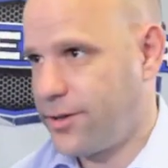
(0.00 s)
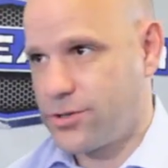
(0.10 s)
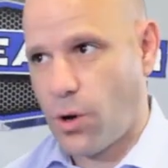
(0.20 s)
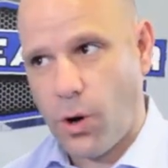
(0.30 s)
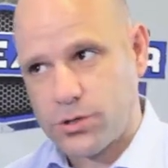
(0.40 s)
There's
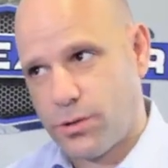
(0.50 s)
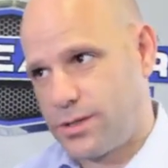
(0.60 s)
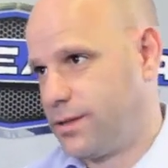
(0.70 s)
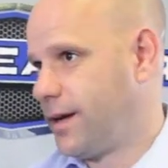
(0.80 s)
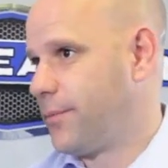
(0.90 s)
all sorts
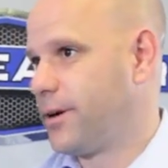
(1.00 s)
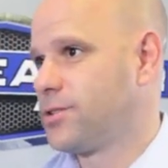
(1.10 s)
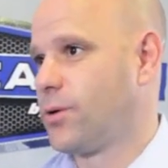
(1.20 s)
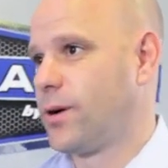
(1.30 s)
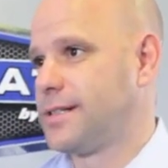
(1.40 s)
of nightmare
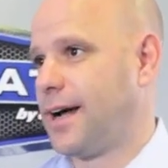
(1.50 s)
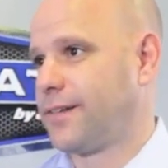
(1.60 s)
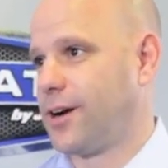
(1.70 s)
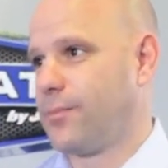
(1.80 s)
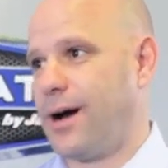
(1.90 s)
stories out
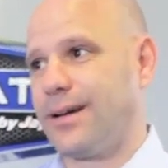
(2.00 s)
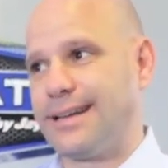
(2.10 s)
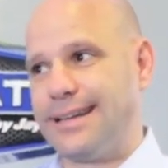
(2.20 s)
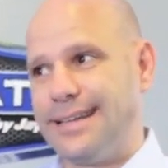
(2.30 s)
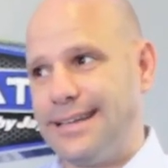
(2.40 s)
there about
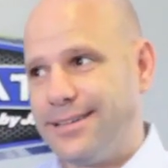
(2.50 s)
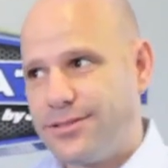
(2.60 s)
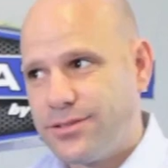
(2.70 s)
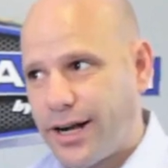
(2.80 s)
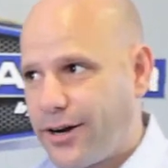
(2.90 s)

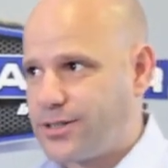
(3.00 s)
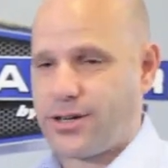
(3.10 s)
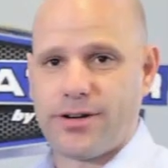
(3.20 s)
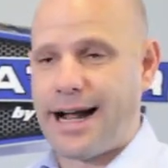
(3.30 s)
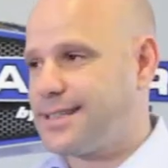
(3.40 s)
tires that
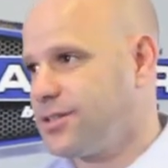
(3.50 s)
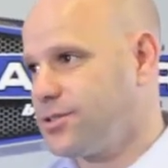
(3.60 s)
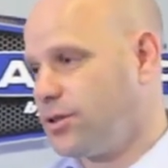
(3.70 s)
are not such good